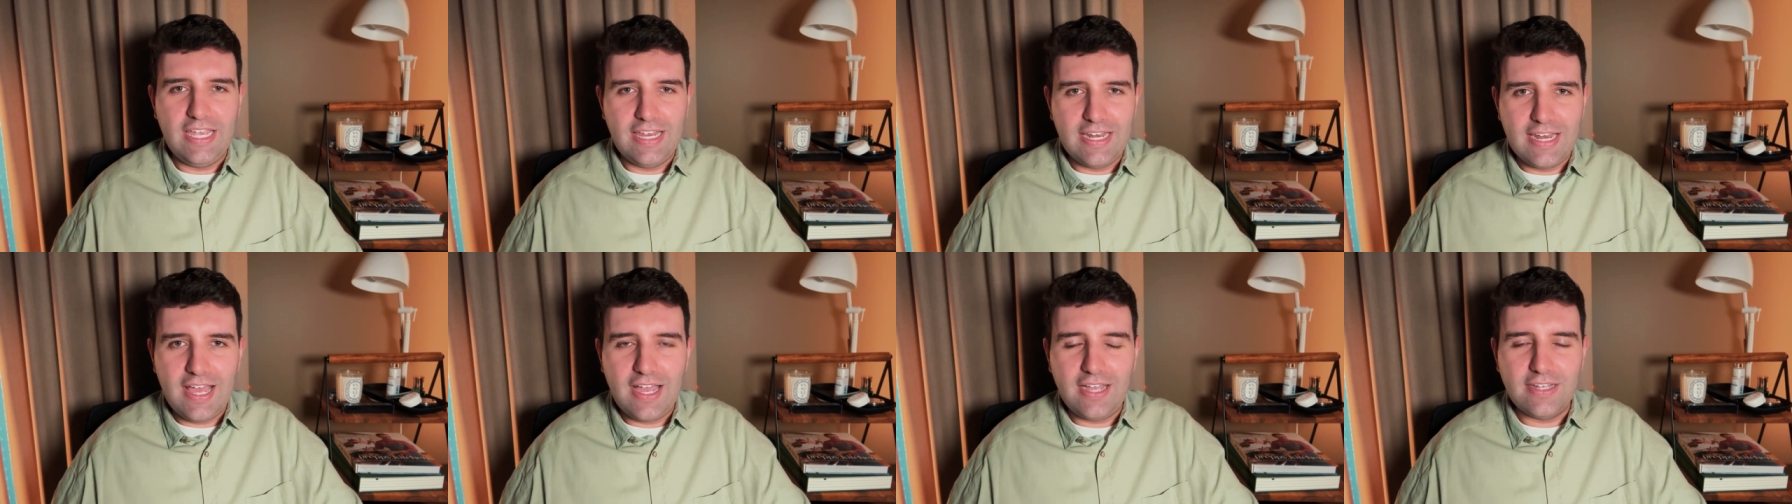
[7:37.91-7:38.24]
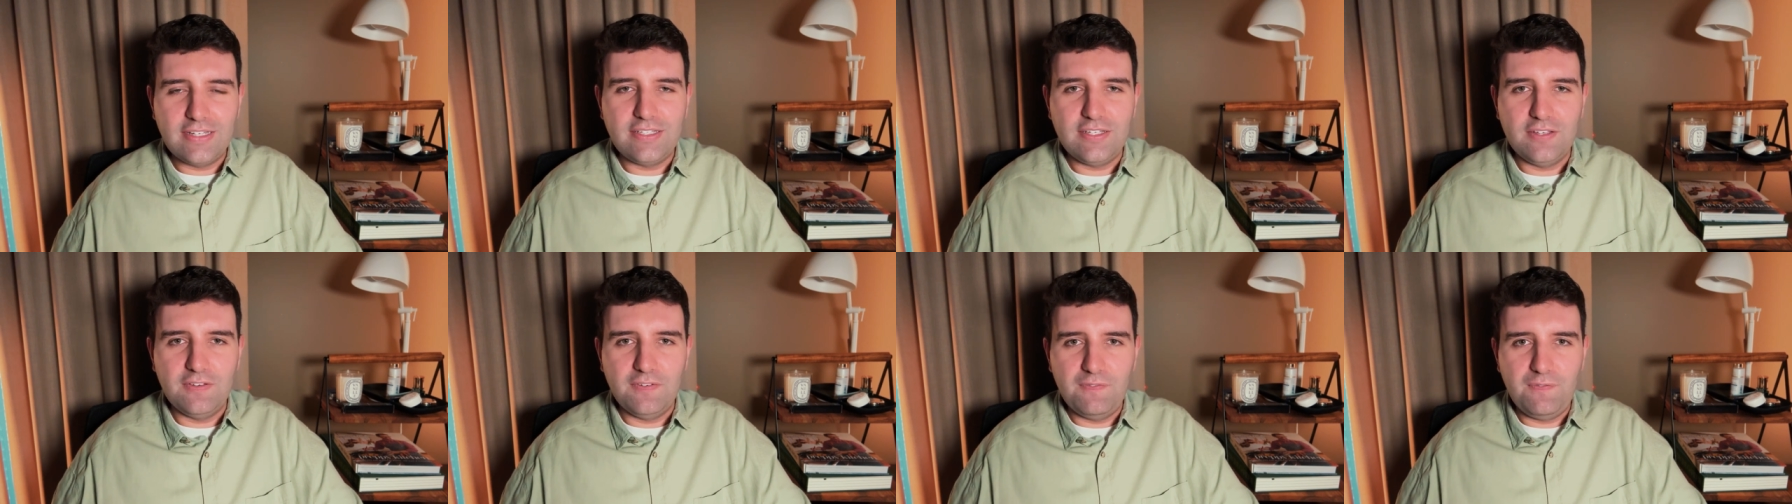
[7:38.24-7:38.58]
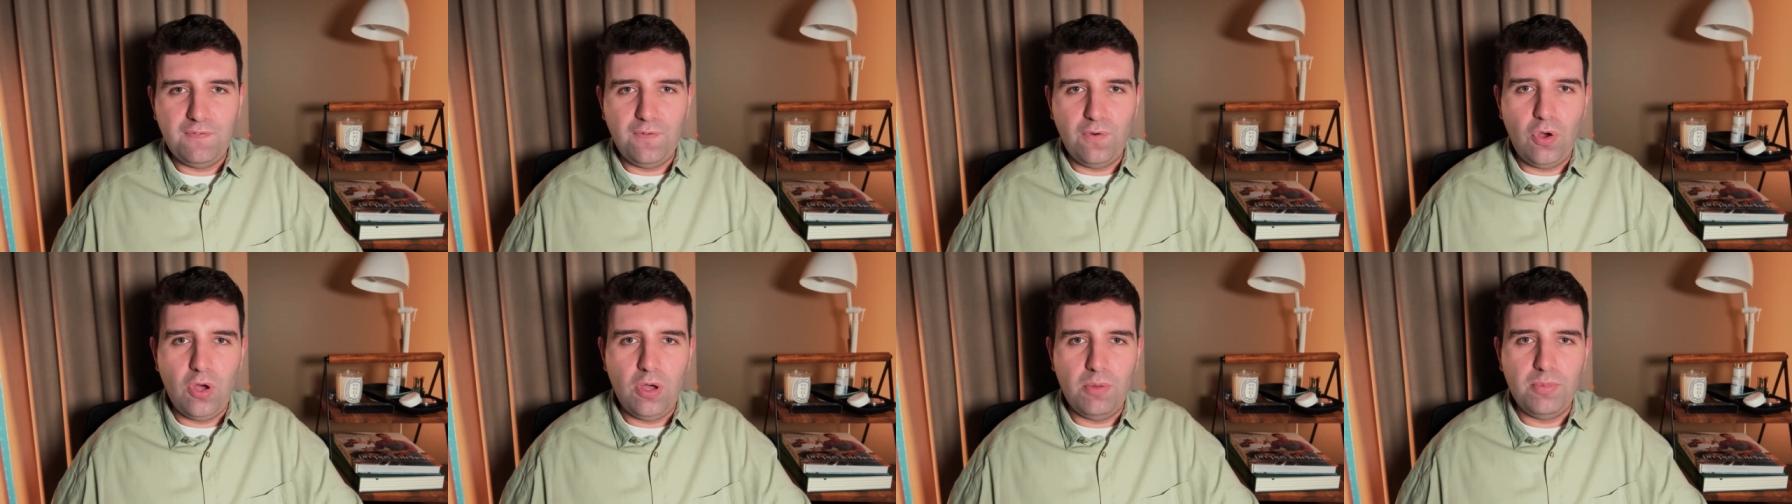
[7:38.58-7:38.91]
inactive
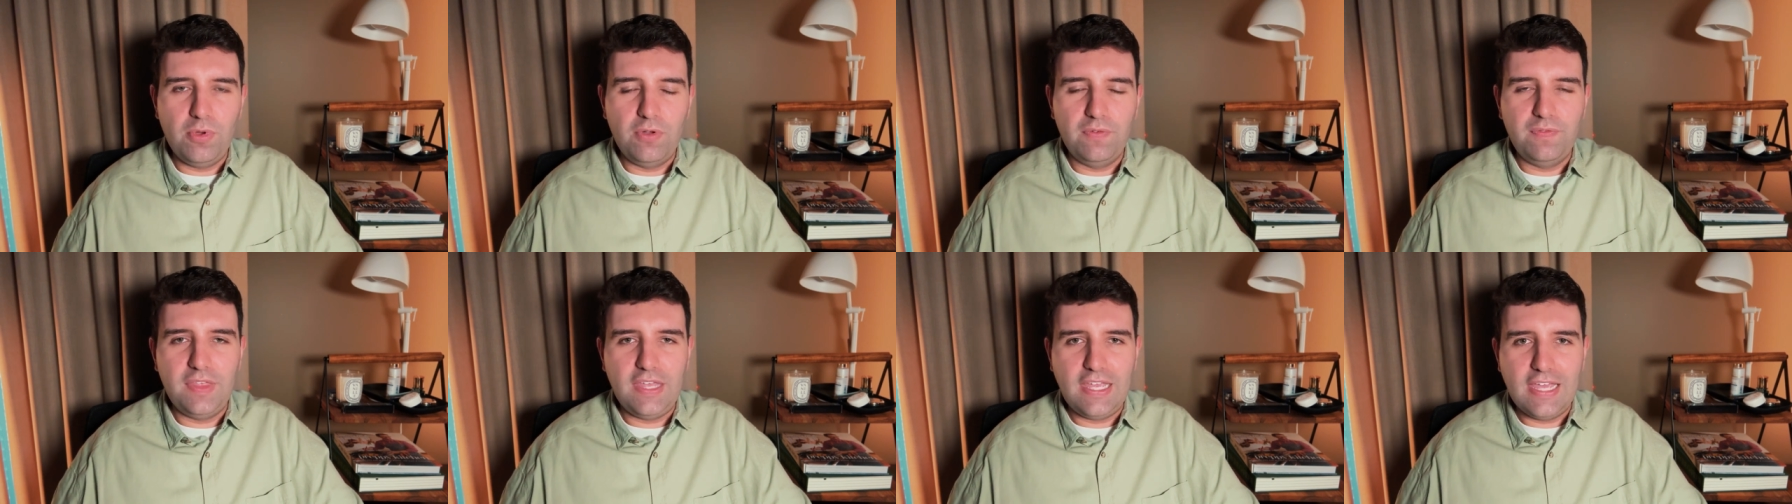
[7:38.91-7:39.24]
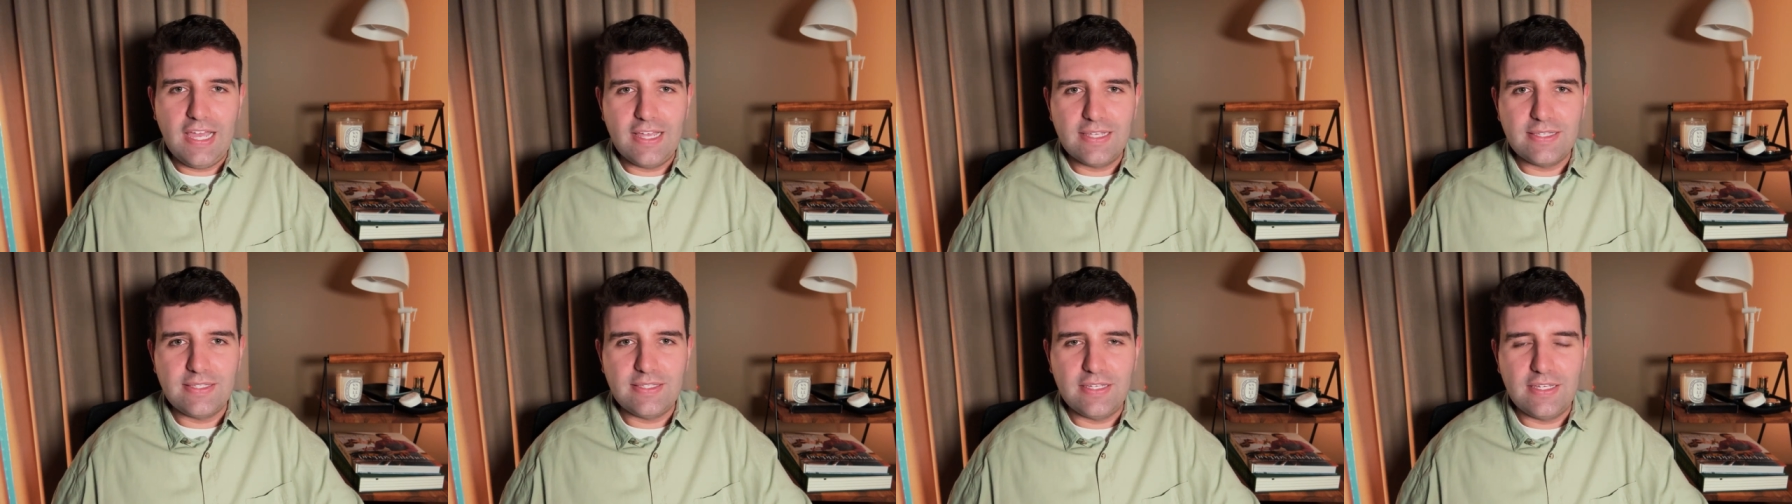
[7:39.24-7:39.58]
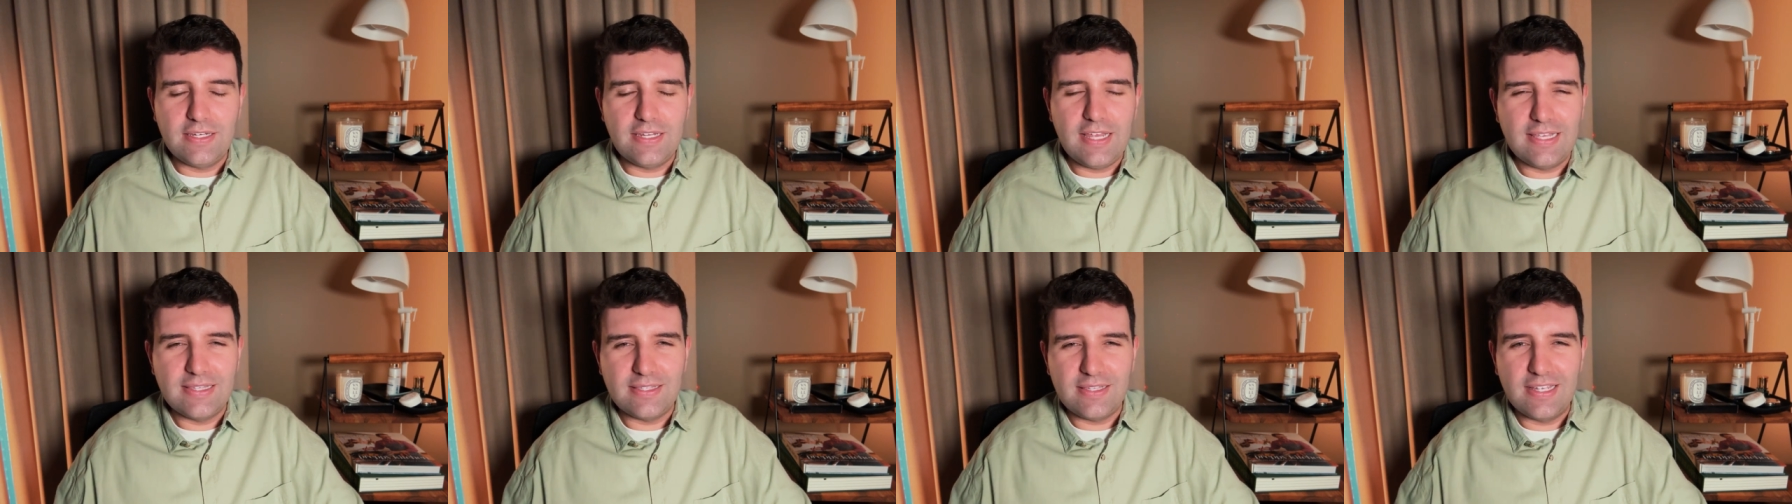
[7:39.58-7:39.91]
form of the
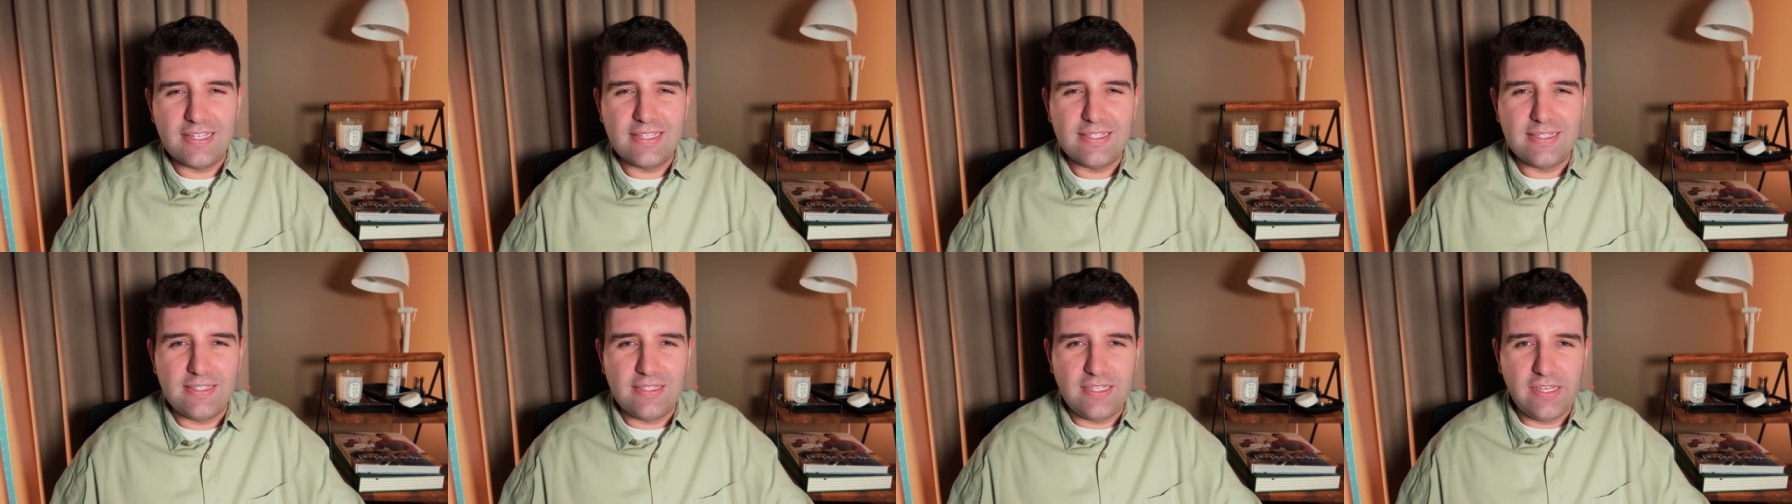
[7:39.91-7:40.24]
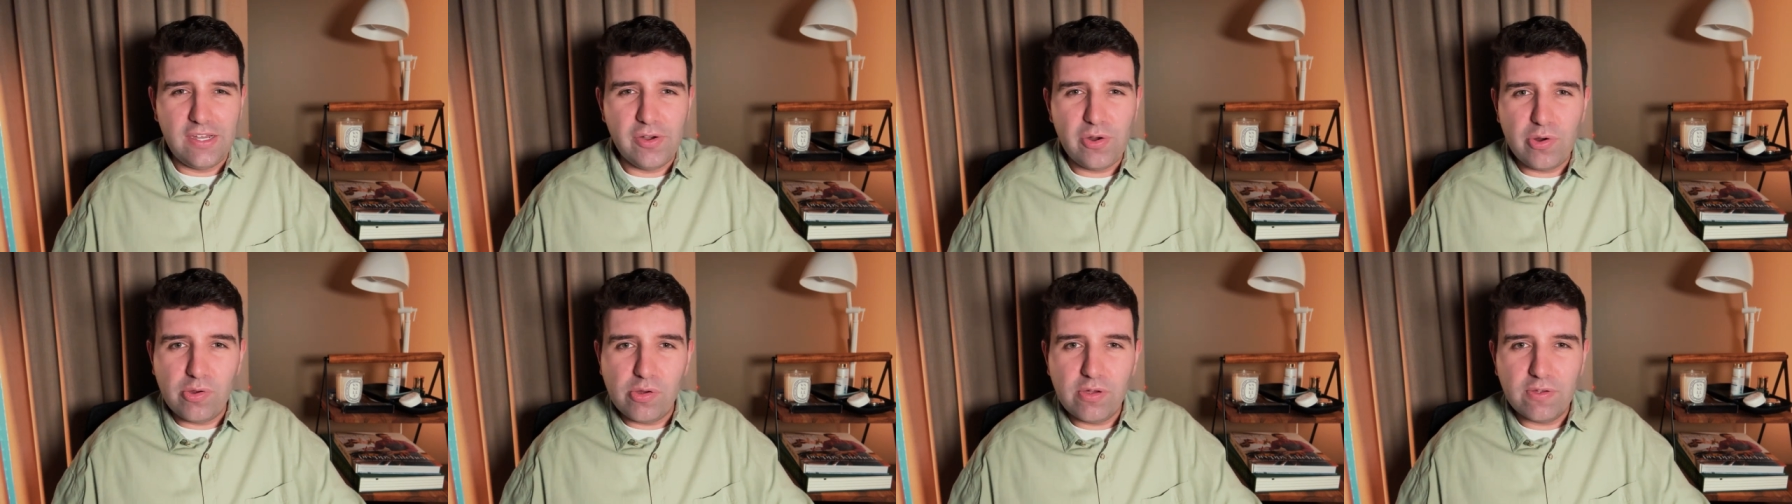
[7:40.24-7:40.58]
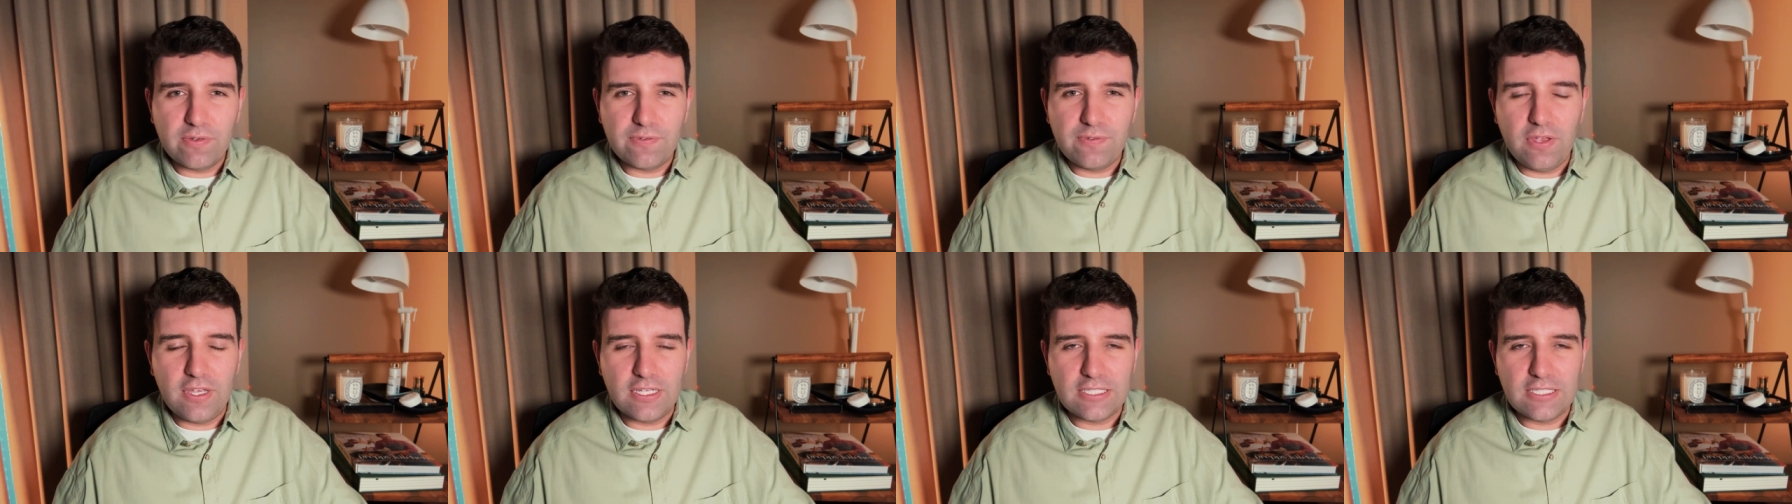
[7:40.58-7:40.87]
acid has like zero